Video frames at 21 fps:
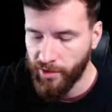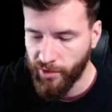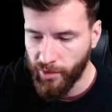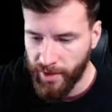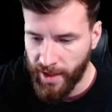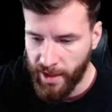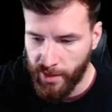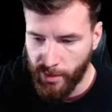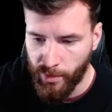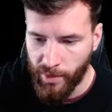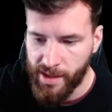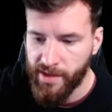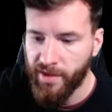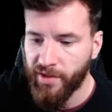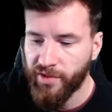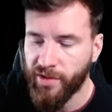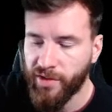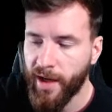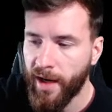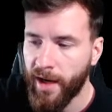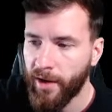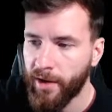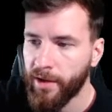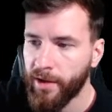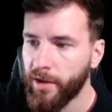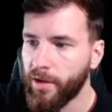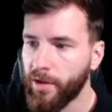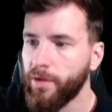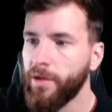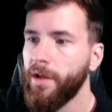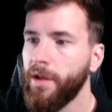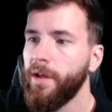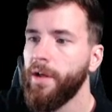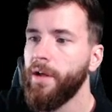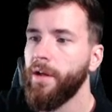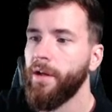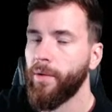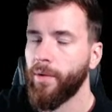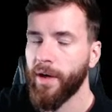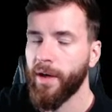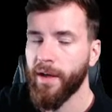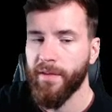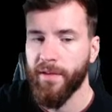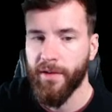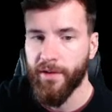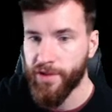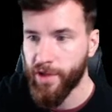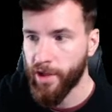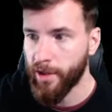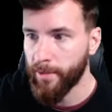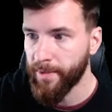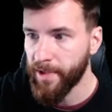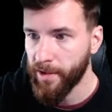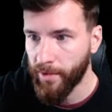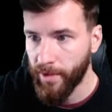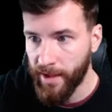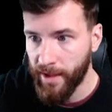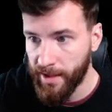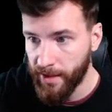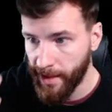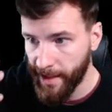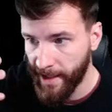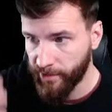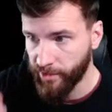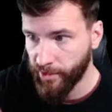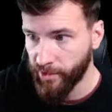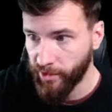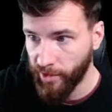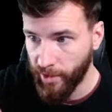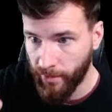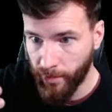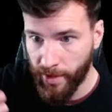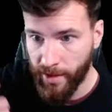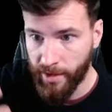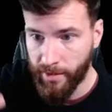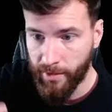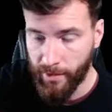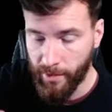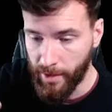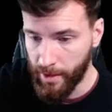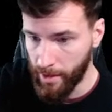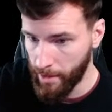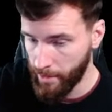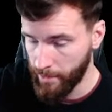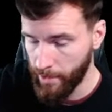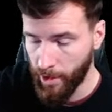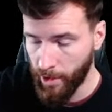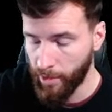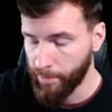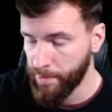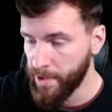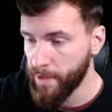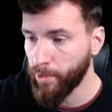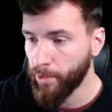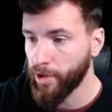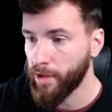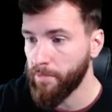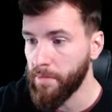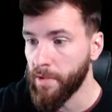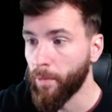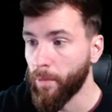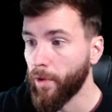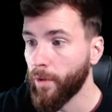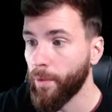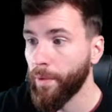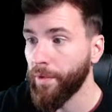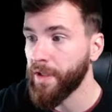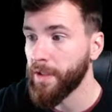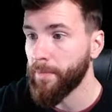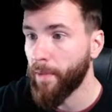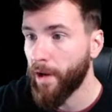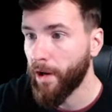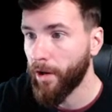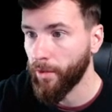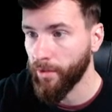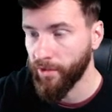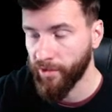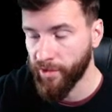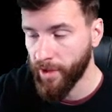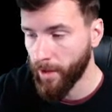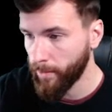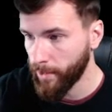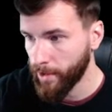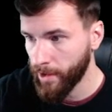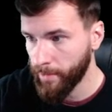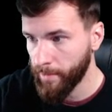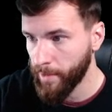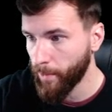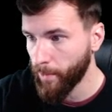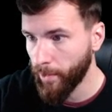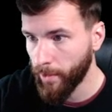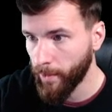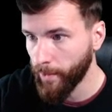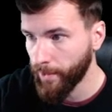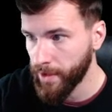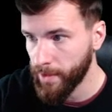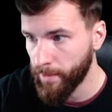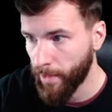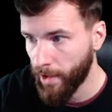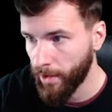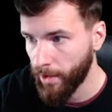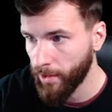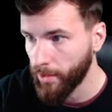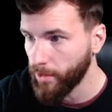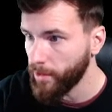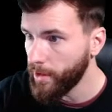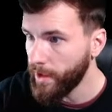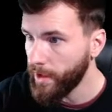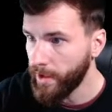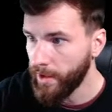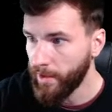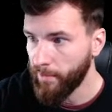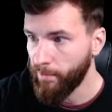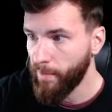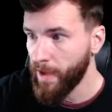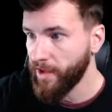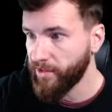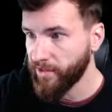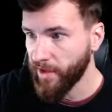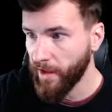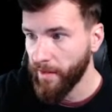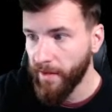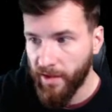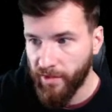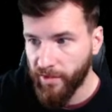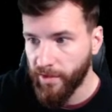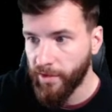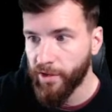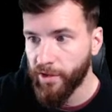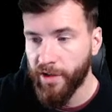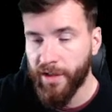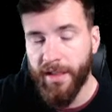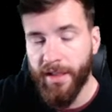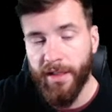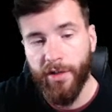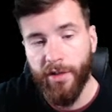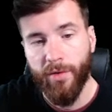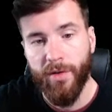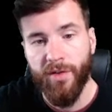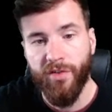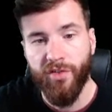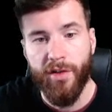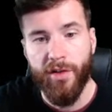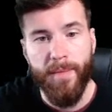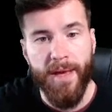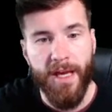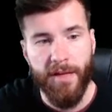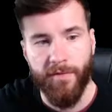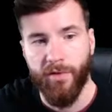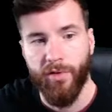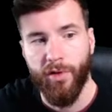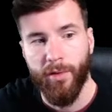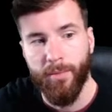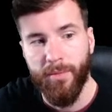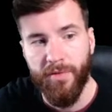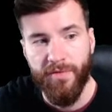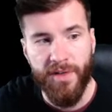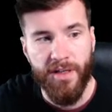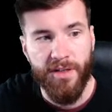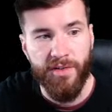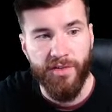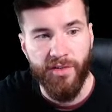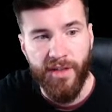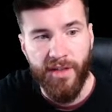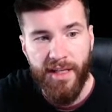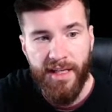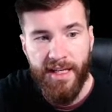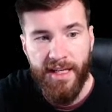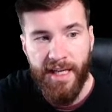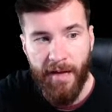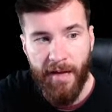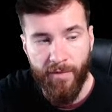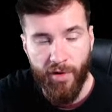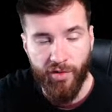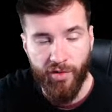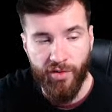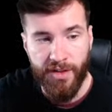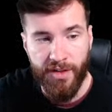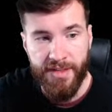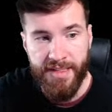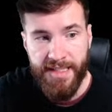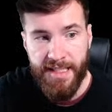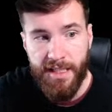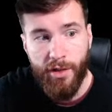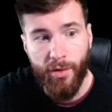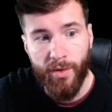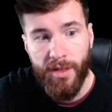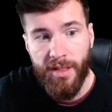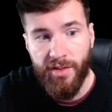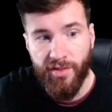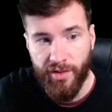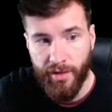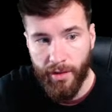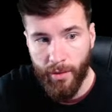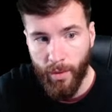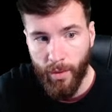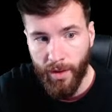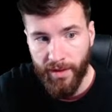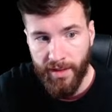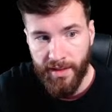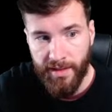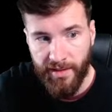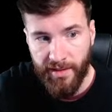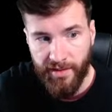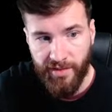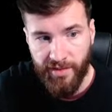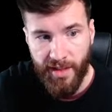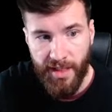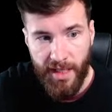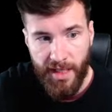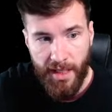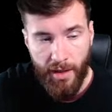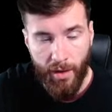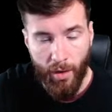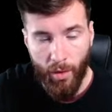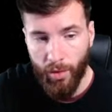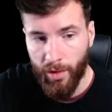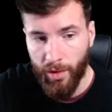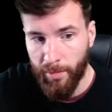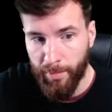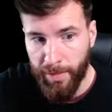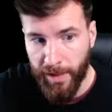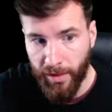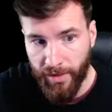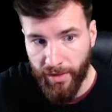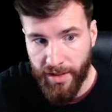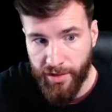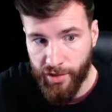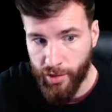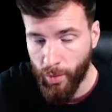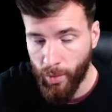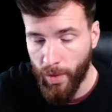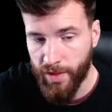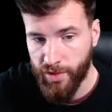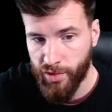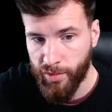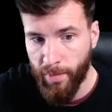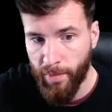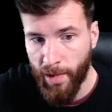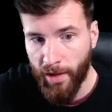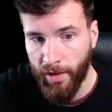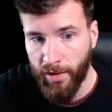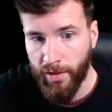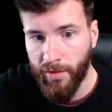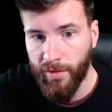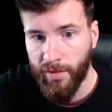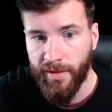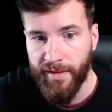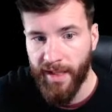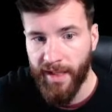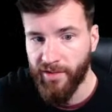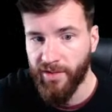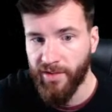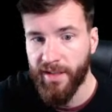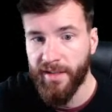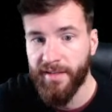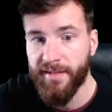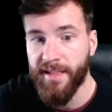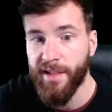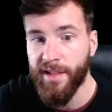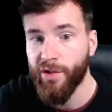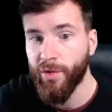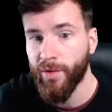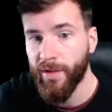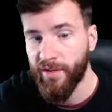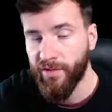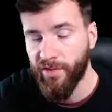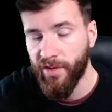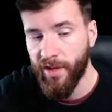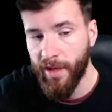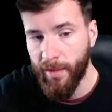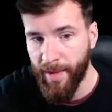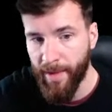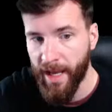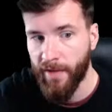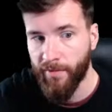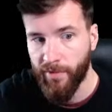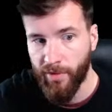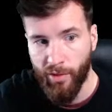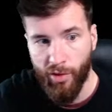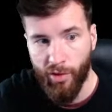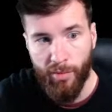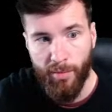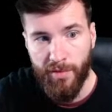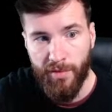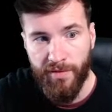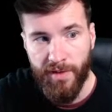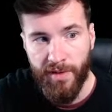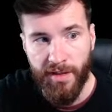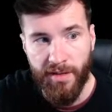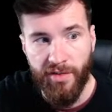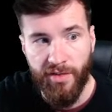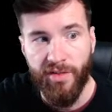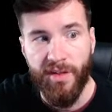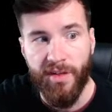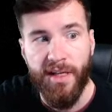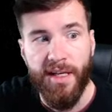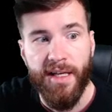So again, read the scenario, right, the determinant, right, and ask yourself, right, are people going to be more willing to borrow? Is the government going to be more willing to borrow based on this? And you're going to increase the demand for loanable funds. If there's a decrease in the willingness or ability to want to borrow, that's going to decrease the demand for loanable funds.